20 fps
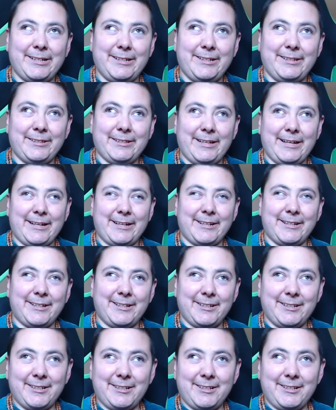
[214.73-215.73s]
like
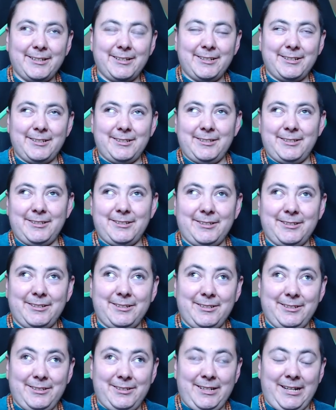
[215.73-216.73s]

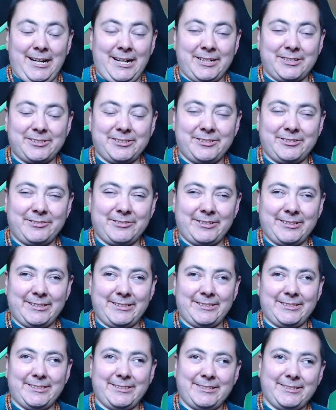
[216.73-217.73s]
action
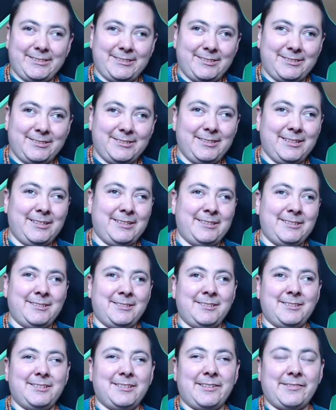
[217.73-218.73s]
oriented
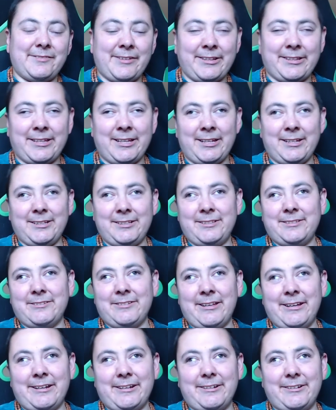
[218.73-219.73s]
and stuff like that. It's
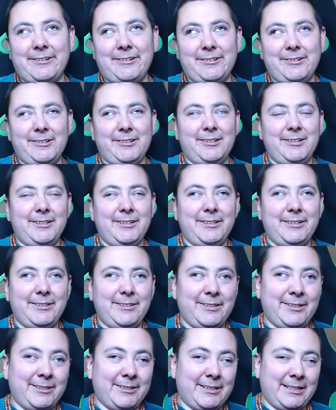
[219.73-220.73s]
like,
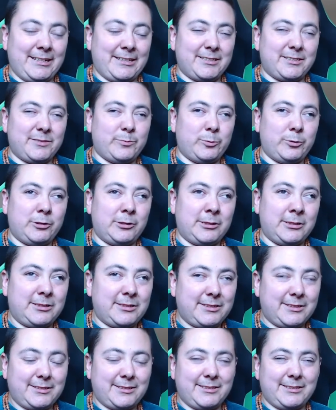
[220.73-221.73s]
it likes
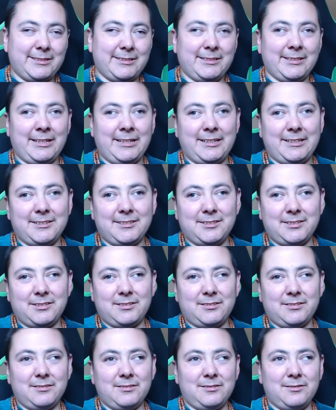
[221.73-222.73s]
sports, it
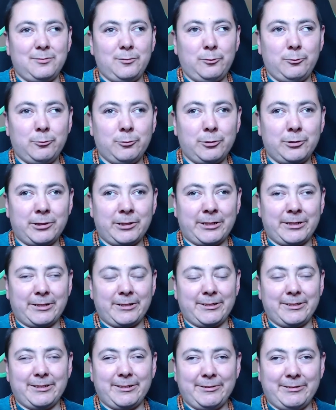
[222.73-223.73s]
likes war,
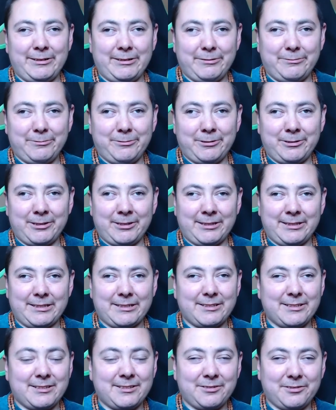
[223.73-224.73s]
going to war.
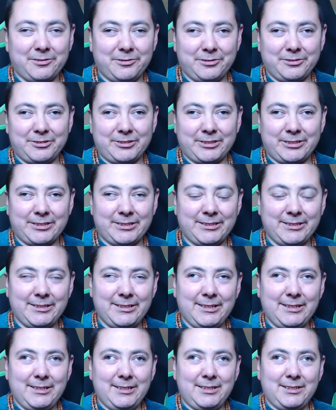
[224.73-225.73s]
It's a soldier,
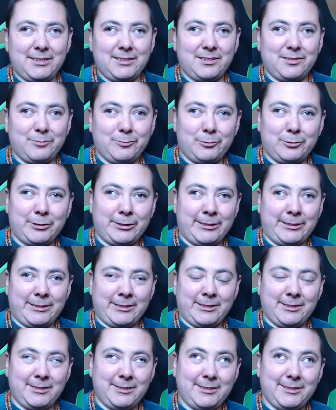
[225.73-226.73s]
it's the
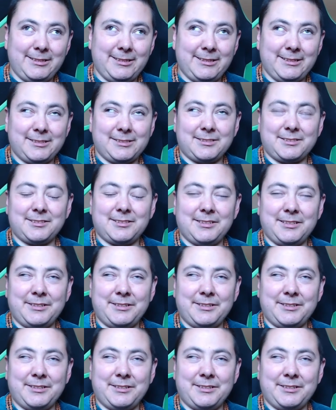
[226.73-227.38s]
warrior, it's